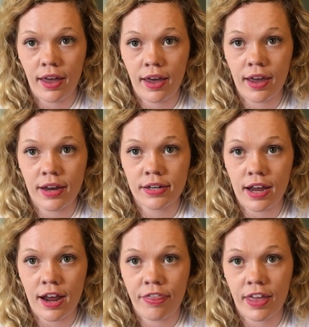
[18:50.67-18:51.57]
And
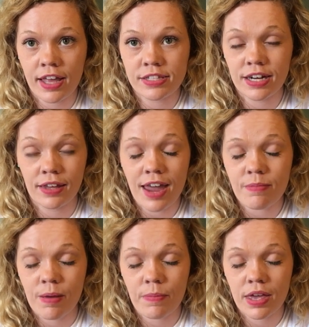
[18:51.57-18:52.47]
I think it's an
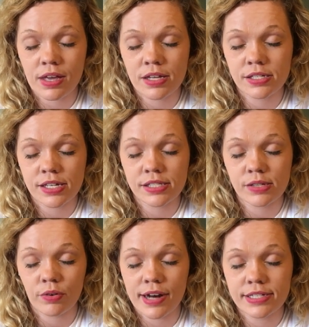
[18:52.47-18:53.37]
alignment because
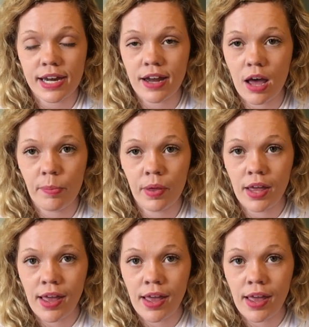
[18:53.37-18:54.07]
it's right side up,